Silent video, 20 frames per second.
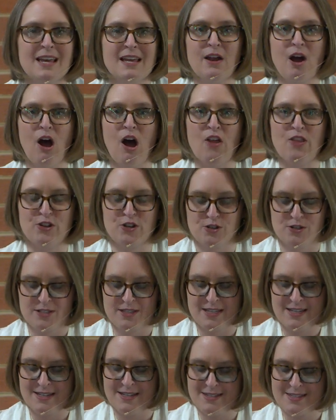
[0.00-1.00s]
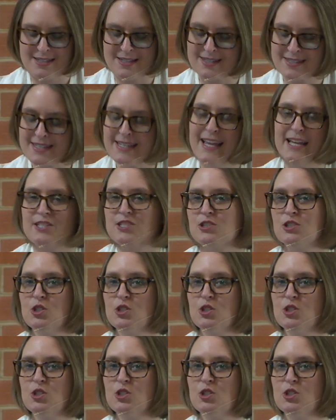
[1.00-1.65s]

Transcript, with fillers: and authors is C.S.